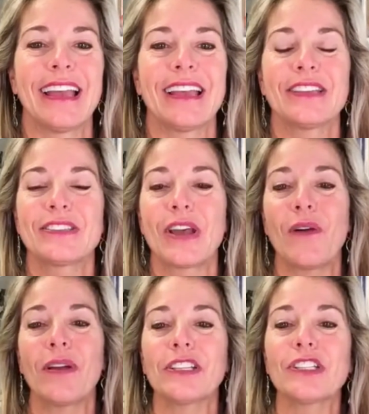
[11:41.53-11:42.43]
So
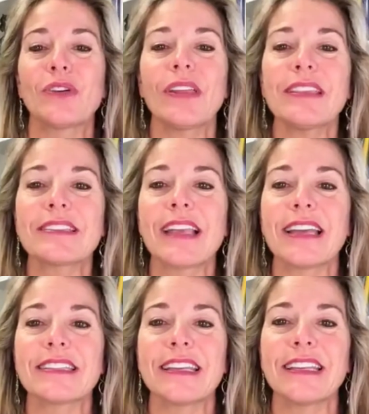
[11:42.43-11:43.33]
enjoy this
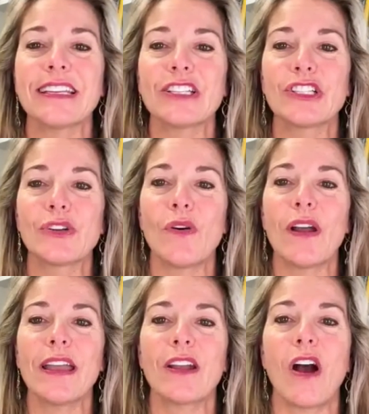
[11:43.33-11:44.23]
lesson.
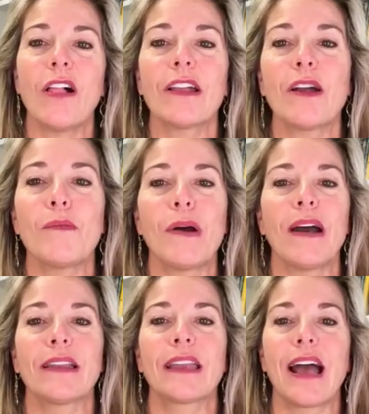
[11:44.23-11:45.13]
Enjoy calling
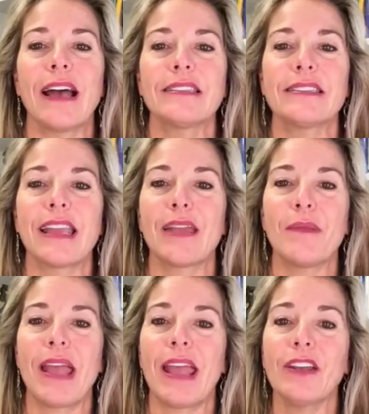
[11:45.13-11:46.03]
upon God's name
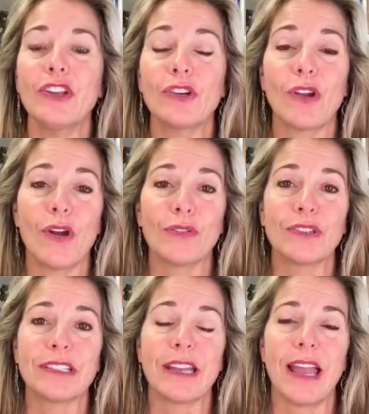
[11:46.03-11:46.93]
and your own
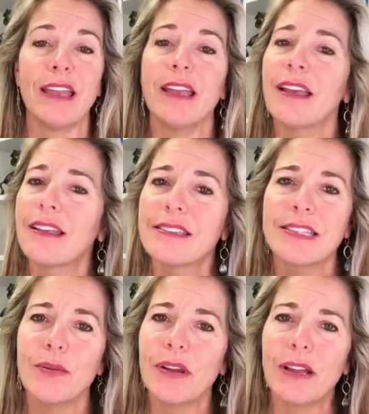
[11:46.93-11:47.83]
today. See
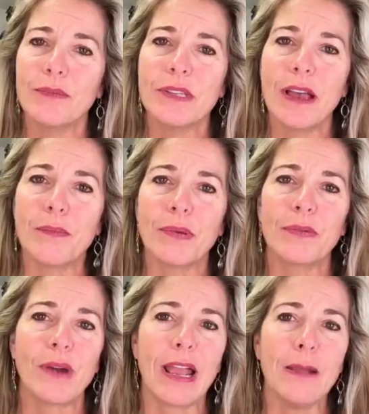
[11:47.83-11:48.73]
what comes up,
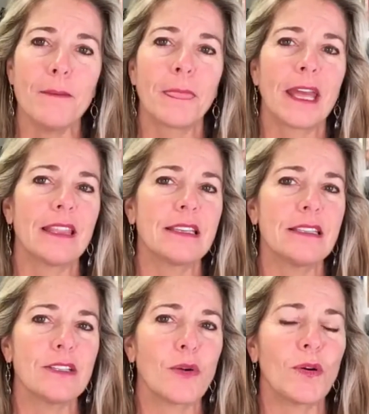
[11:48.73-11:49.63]
right? This
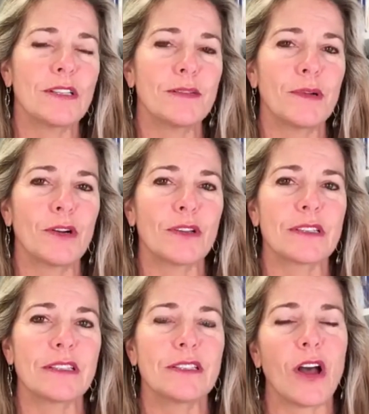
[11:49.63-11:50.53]
is A Course in Miracles.
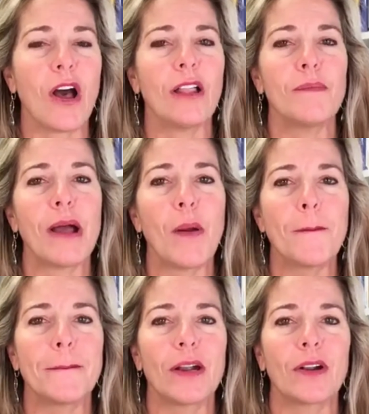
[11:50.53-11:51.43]
This is all about
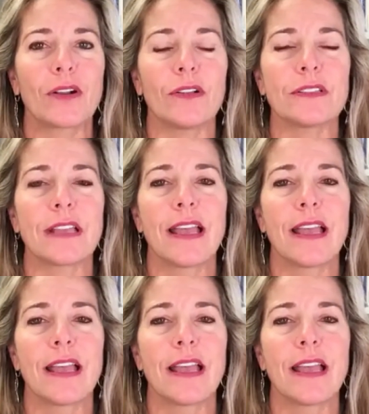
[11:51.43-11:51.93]
miracles.